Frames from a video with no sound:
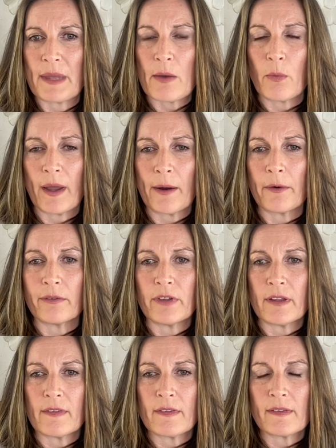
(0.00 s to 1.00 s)
be aware of
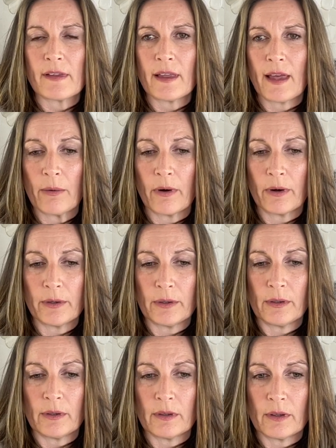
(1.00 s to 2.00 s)
is our
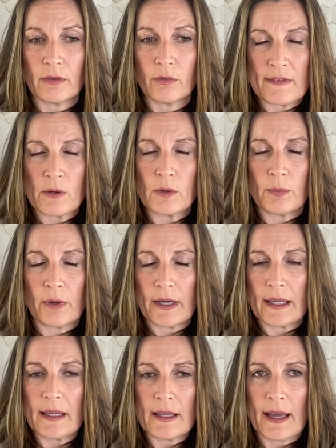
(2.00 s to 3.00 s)
own physical
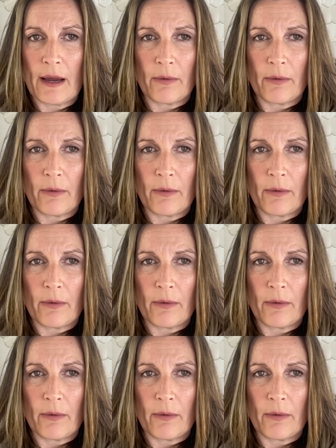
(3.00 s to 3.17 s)
body,